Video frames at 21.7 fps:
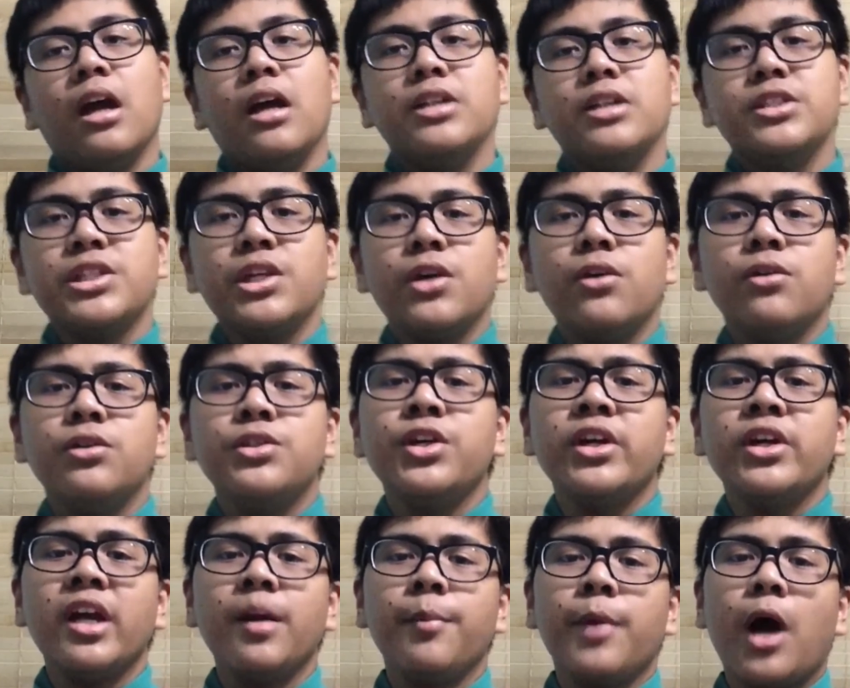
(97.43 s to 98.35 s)
so
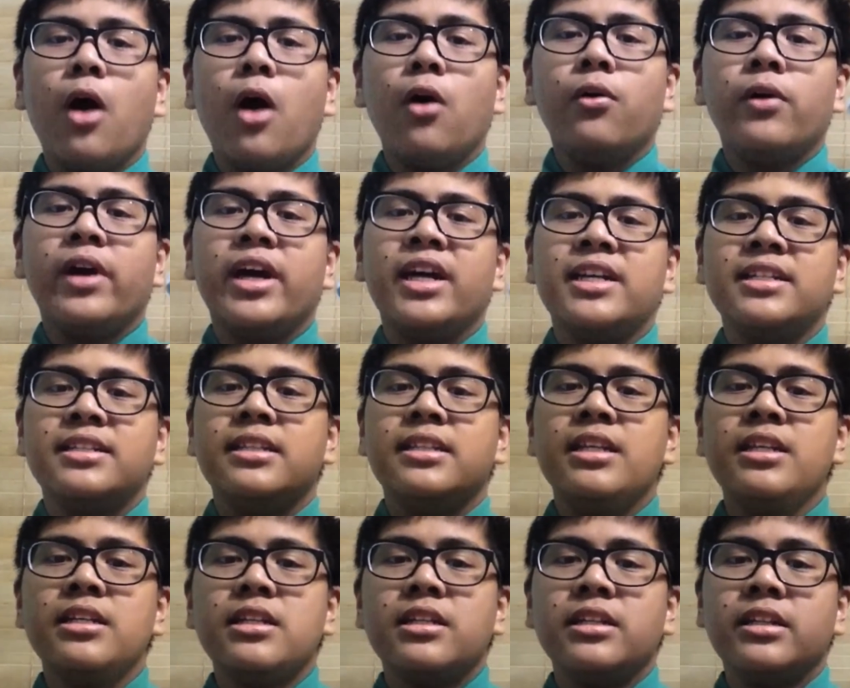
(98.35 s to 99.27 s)
talking about OS,
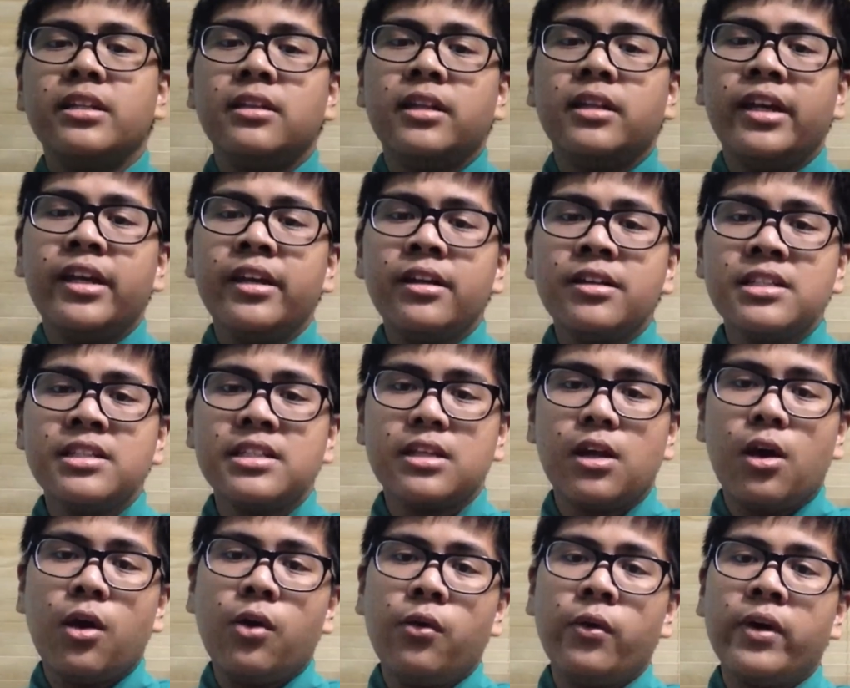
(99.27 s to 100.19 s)
the, the
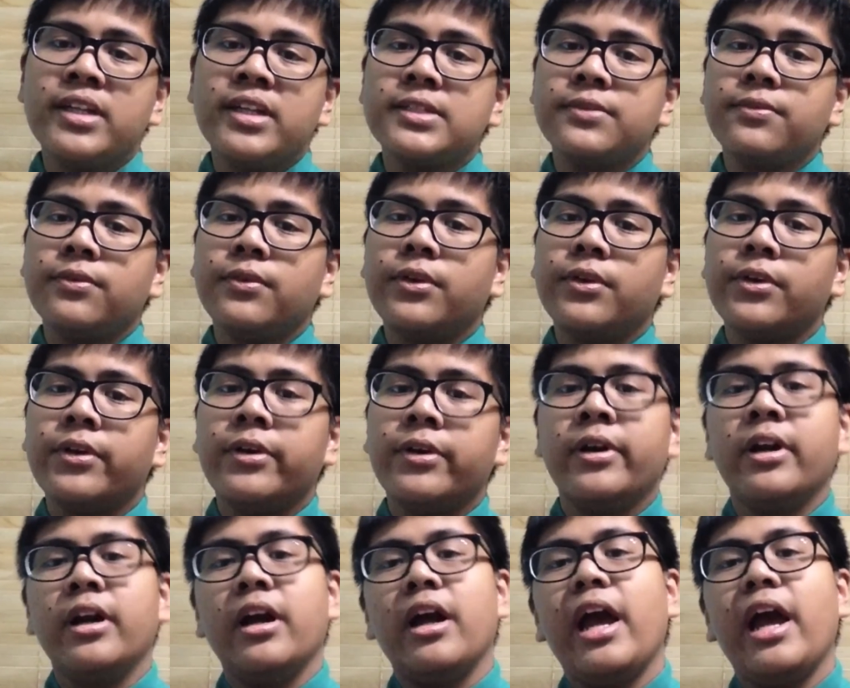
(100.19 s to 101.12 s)
latest OS
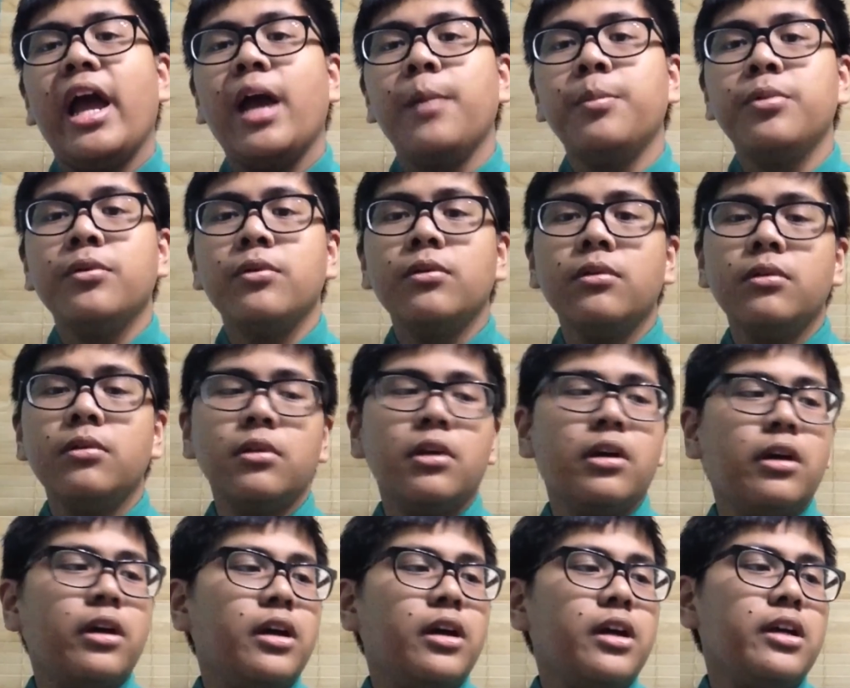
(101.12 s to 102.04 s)
for Apple
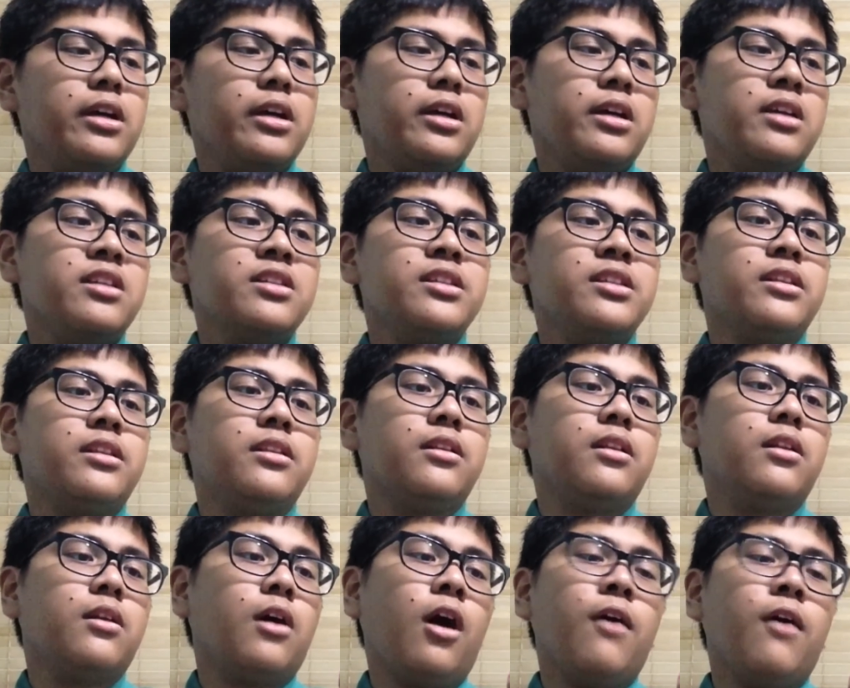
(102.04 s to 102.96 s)
is
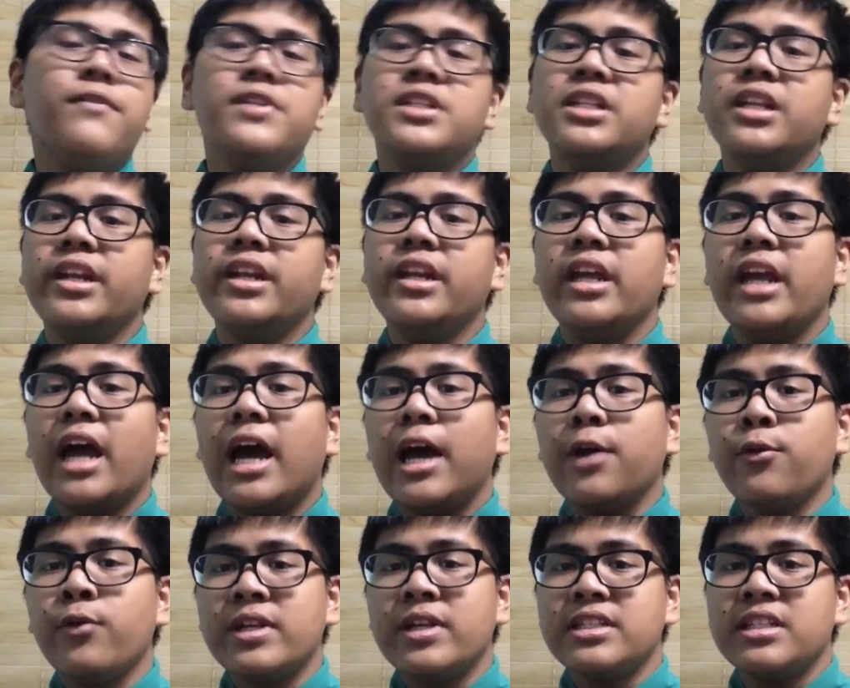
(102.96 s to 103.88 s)
obviously the
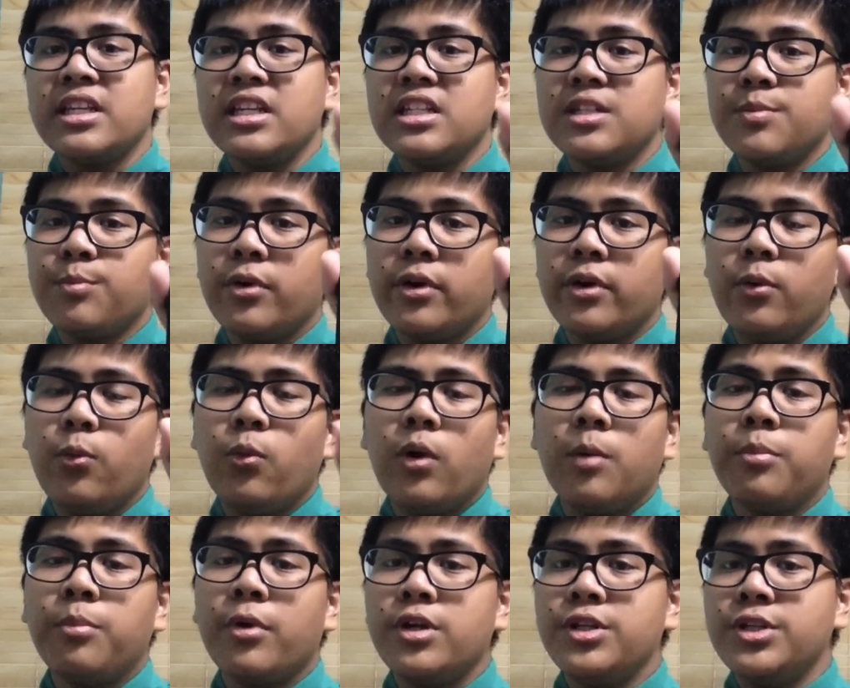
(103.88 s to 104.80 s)
iOS
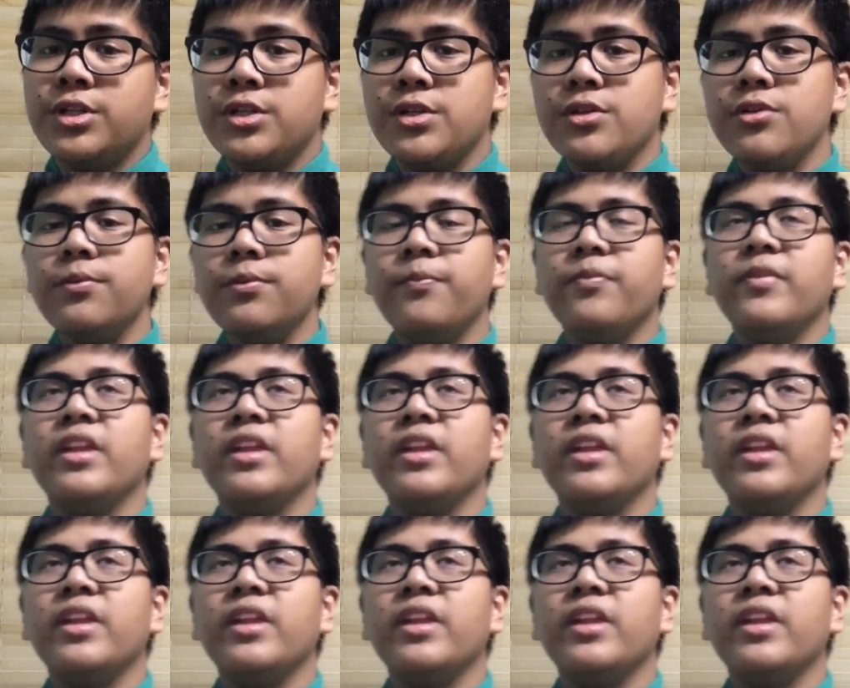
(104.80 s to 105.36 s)
6.1.2,